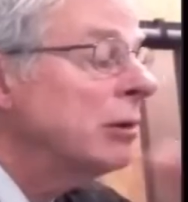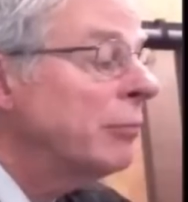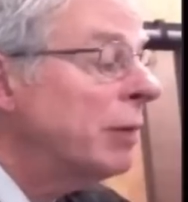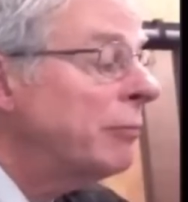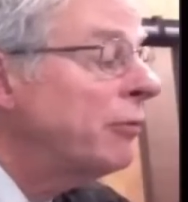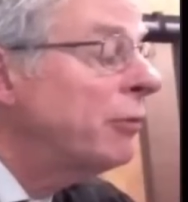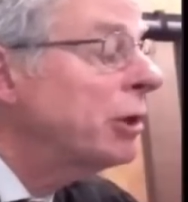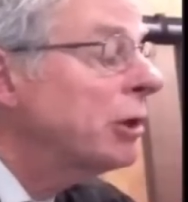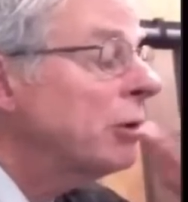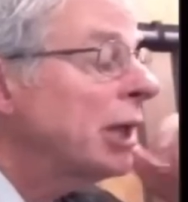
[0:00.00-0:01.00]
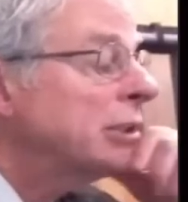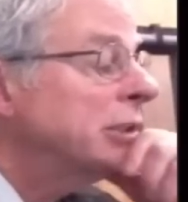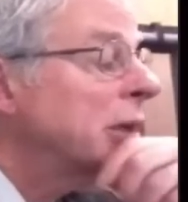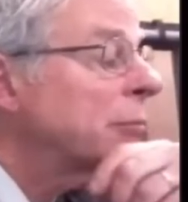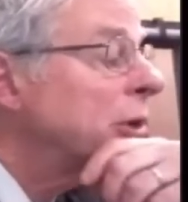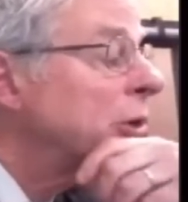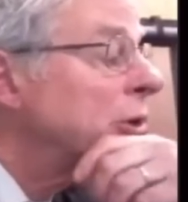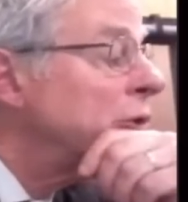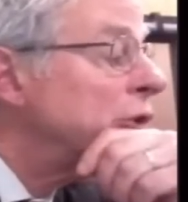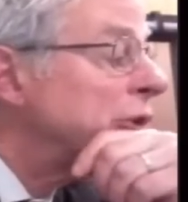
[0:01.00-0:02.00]
But before you go, last thing I'm gonna
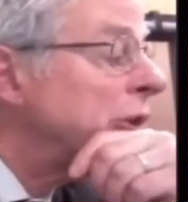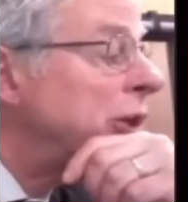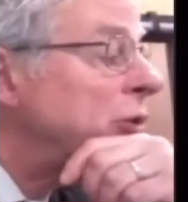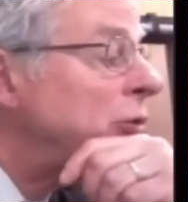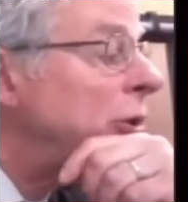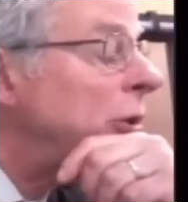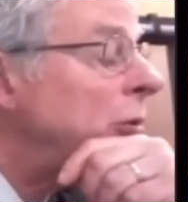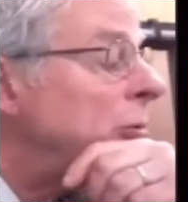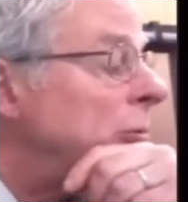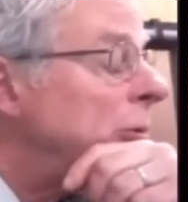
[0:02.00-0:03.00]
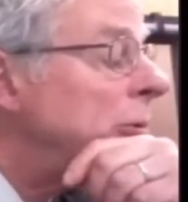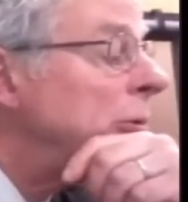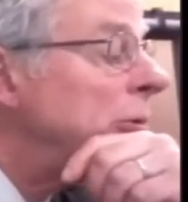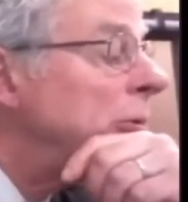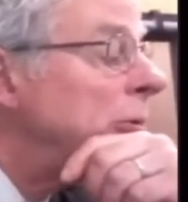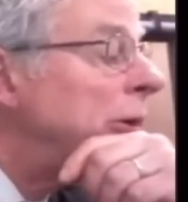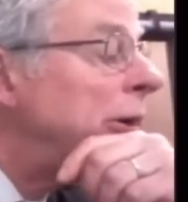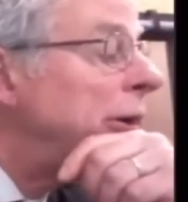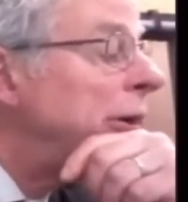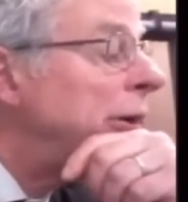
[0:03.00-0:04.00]
do, just to let you know, Mm. uh,
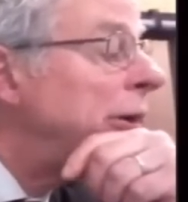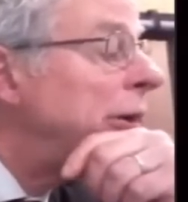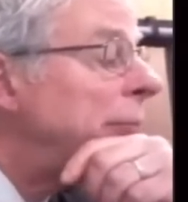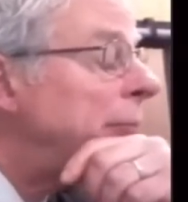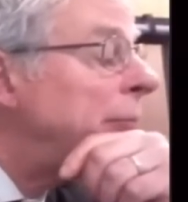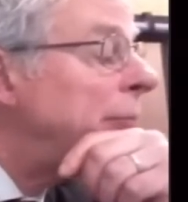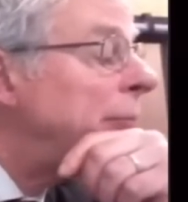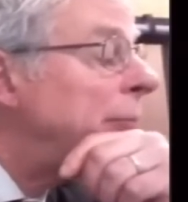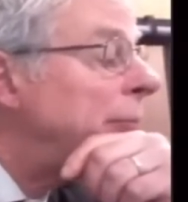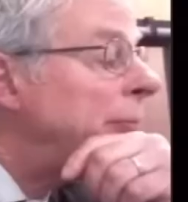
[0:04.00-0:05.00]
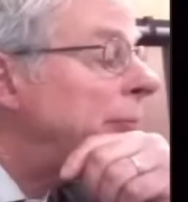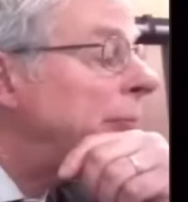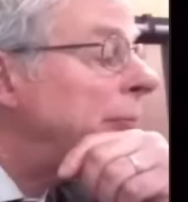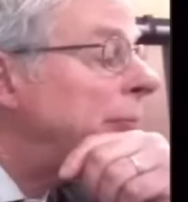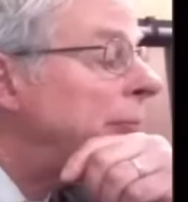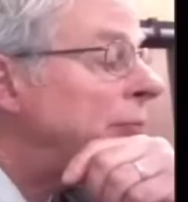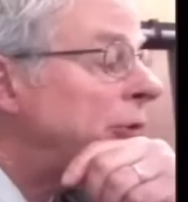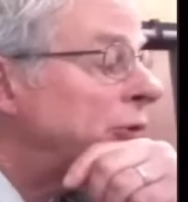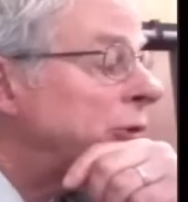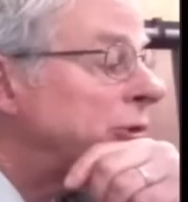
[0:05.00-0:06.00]
um,
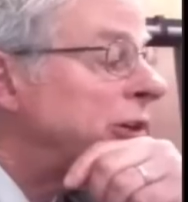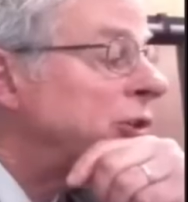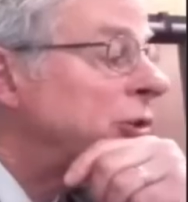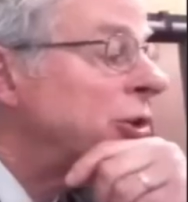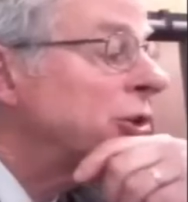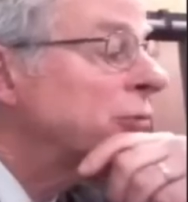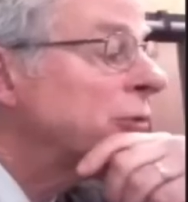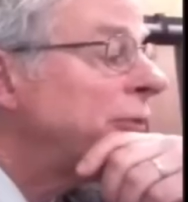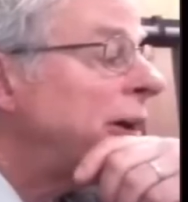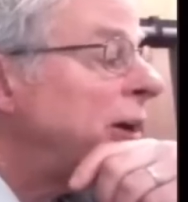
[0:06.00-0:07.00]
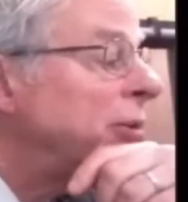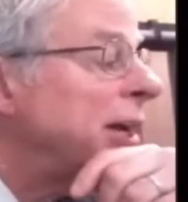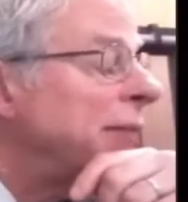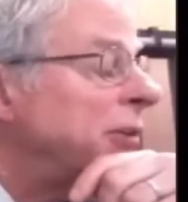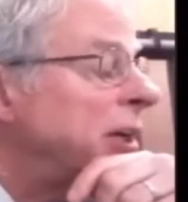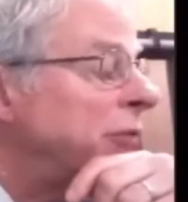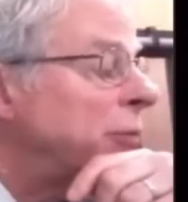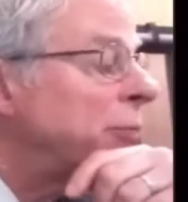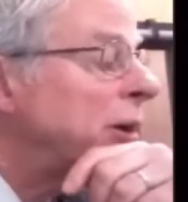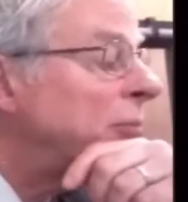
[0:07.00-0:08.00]
for- looks like charges were filed, affidavit
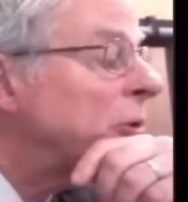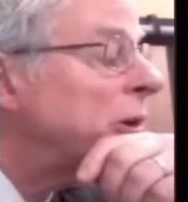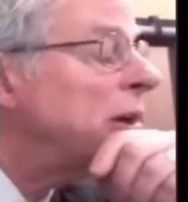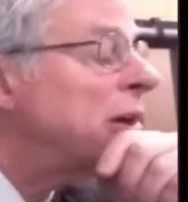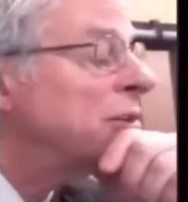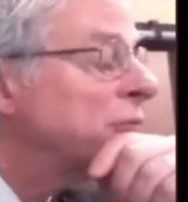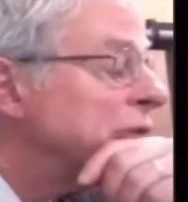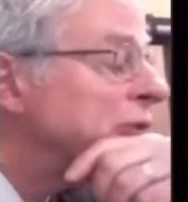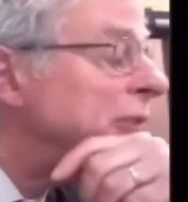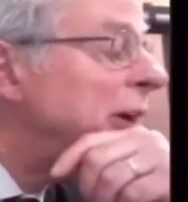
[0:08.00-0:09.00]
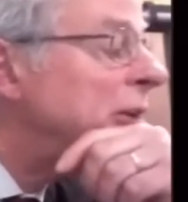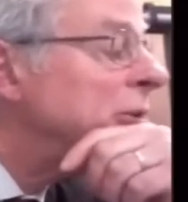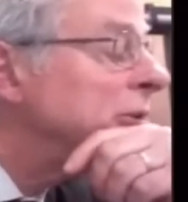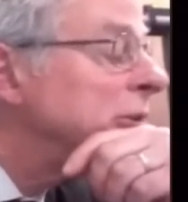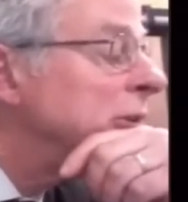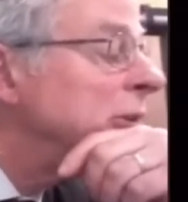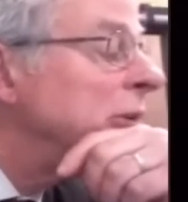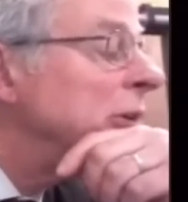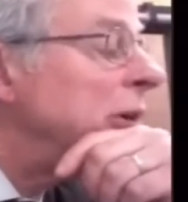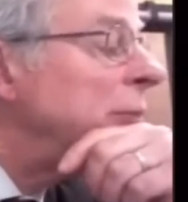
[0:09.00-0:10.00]
of probable cause was filed
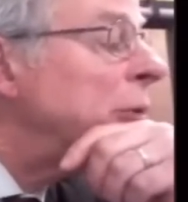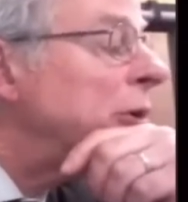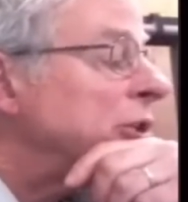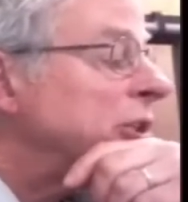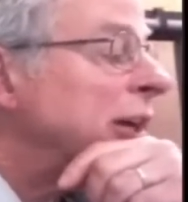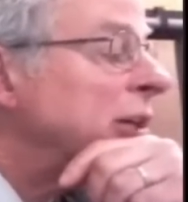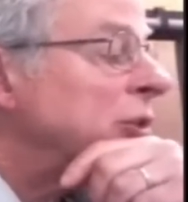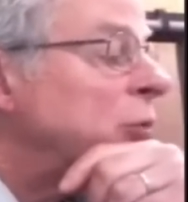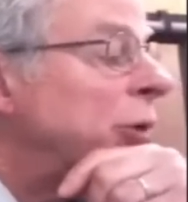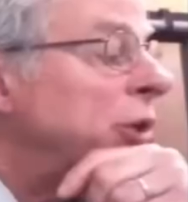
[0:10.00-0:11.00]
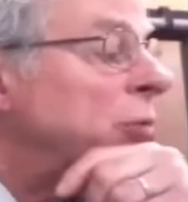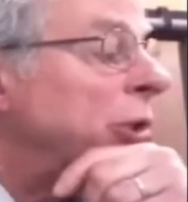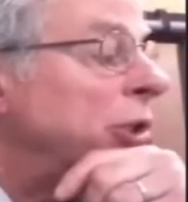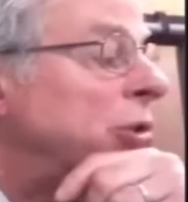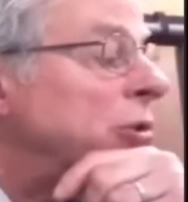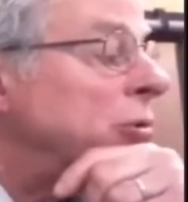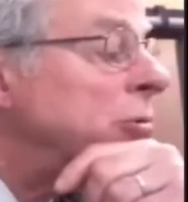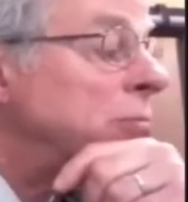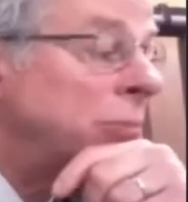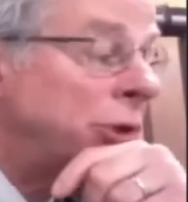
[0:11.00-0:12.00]
on March second, twenty
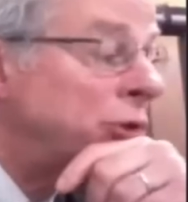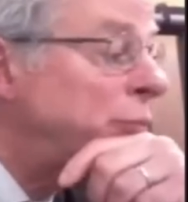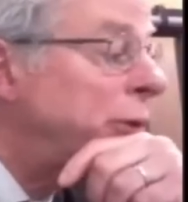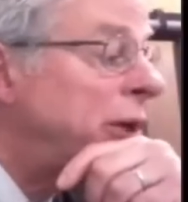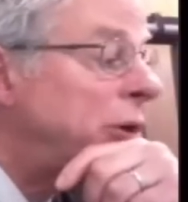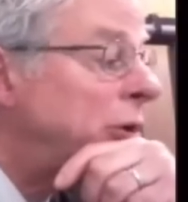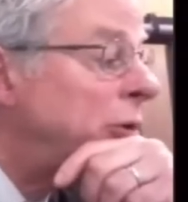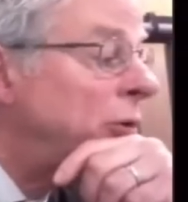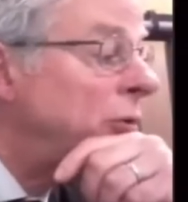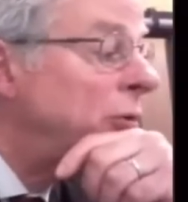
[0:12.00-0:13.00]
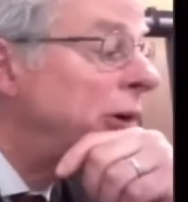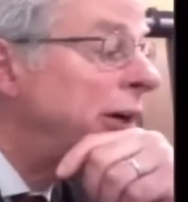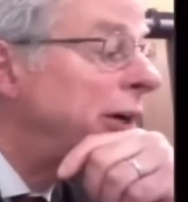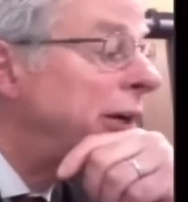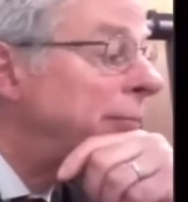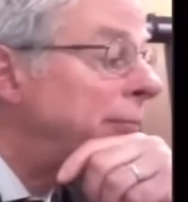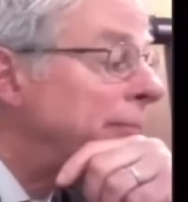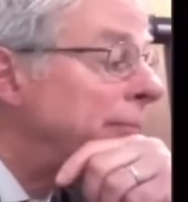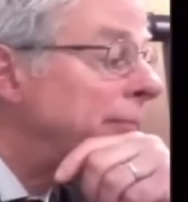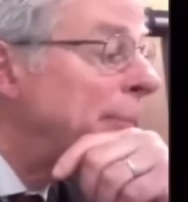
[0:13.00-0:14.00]
twenty-two. There's been no, um,
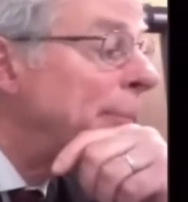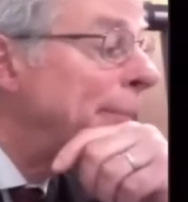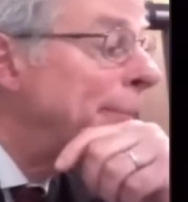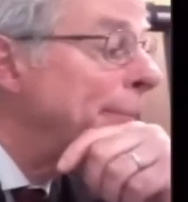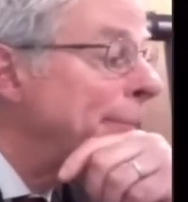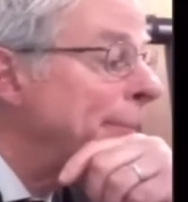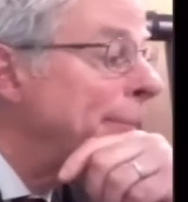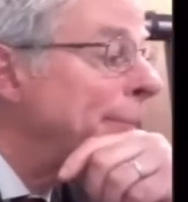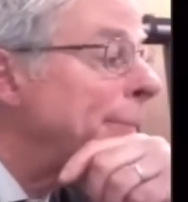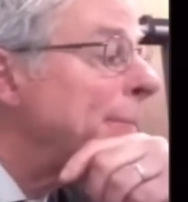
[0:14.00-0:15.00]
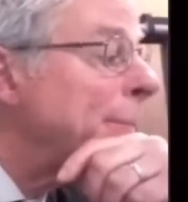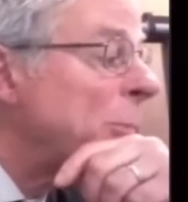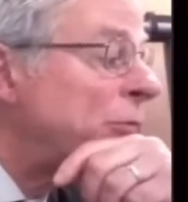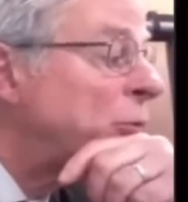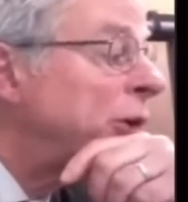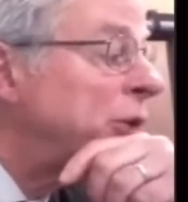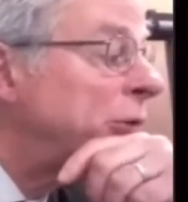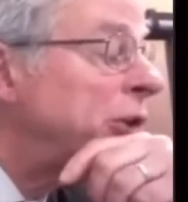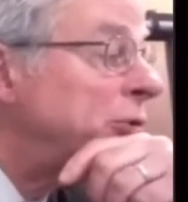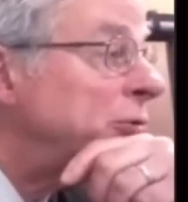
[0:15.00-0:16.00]
March 2nd. of twenty
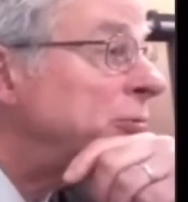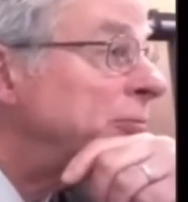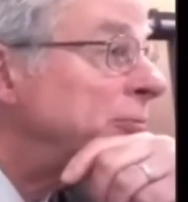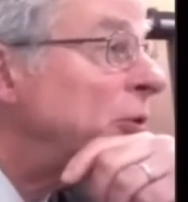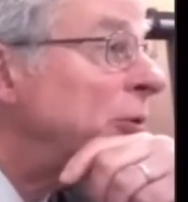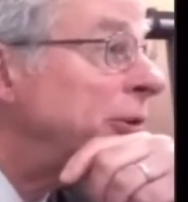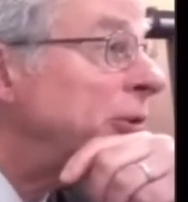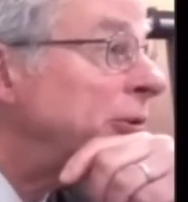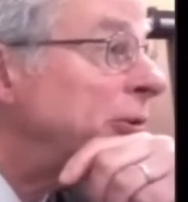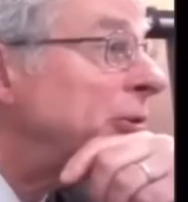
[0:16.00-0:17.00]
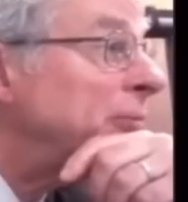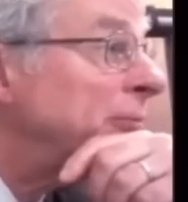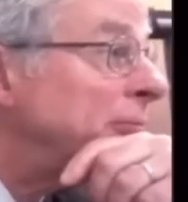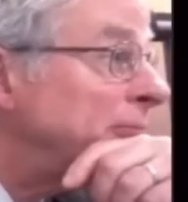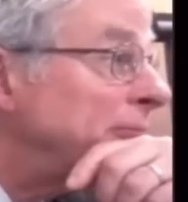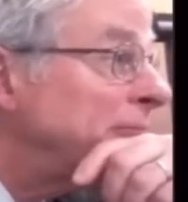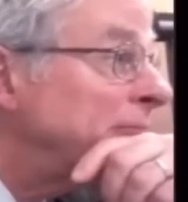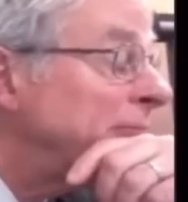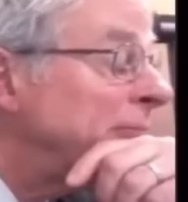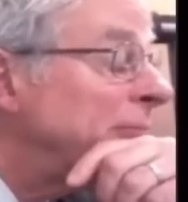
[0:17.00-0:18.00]
twenty-two, over a year ago. Oh,
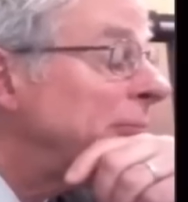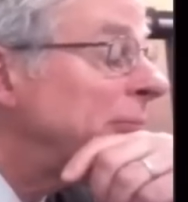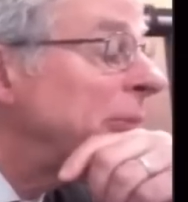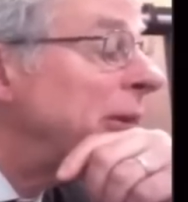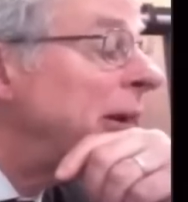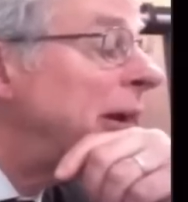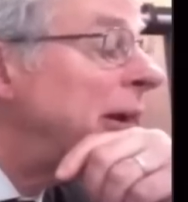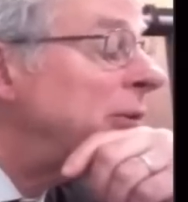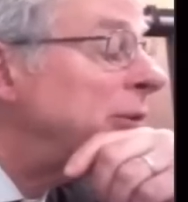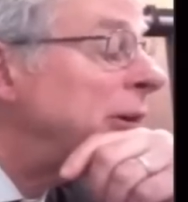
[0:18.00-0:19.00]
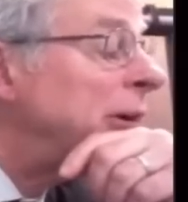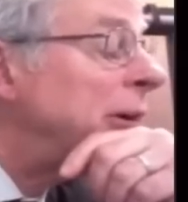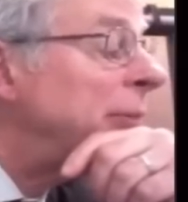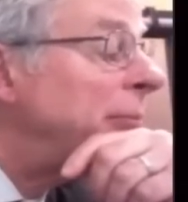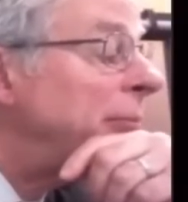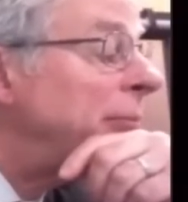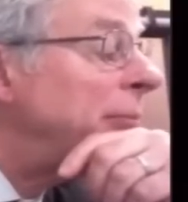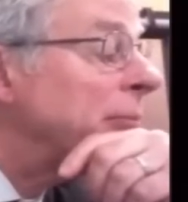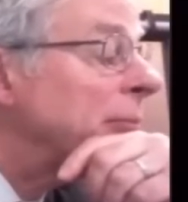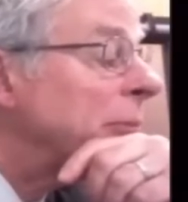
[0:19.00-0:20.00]
and um,
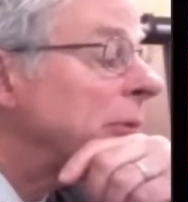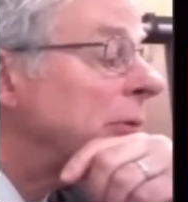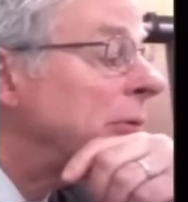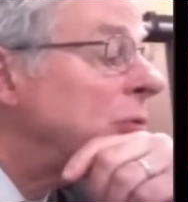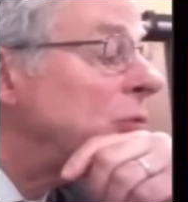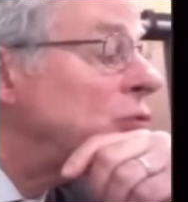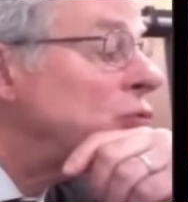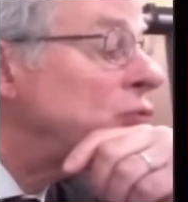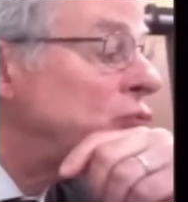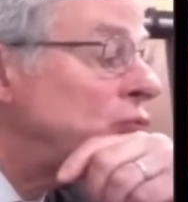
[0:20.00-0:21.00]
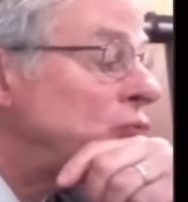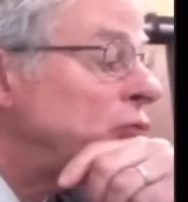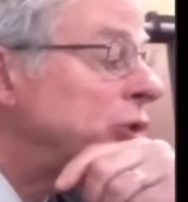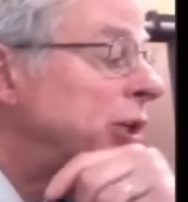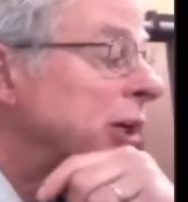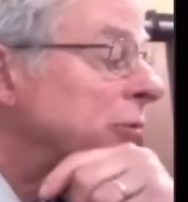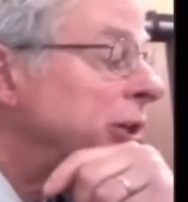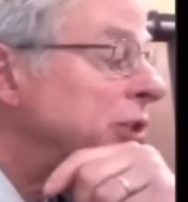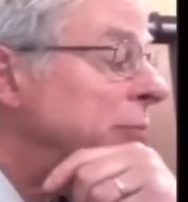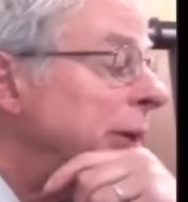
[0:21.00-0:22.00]
uh, there was a
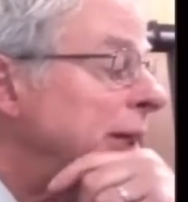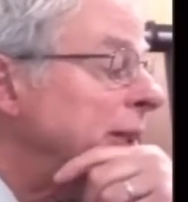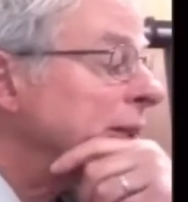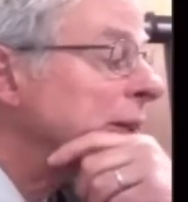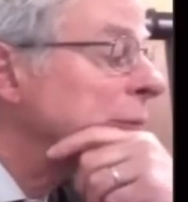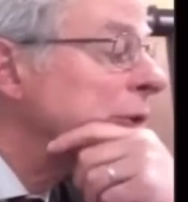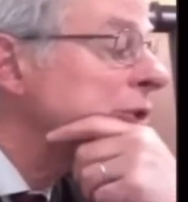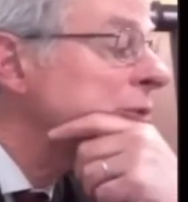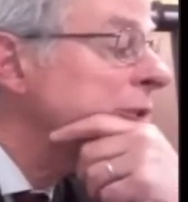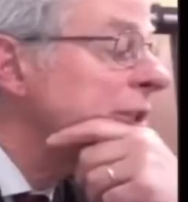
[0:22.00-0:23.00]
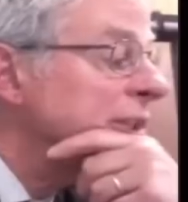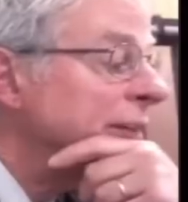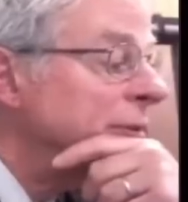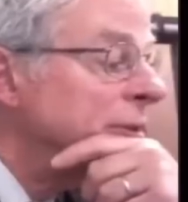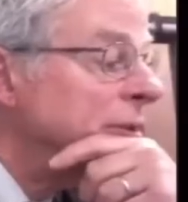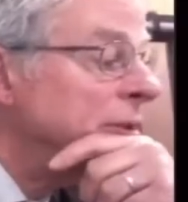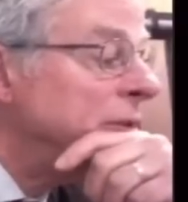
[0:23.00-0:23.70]
declaration of mailing on March 27th.